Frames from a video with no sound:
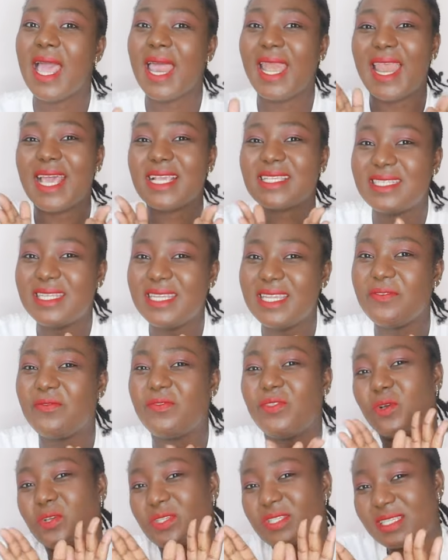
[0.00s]
Let's
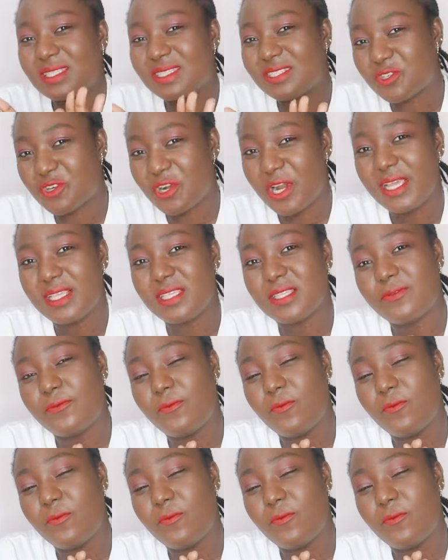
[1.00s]
leave those trends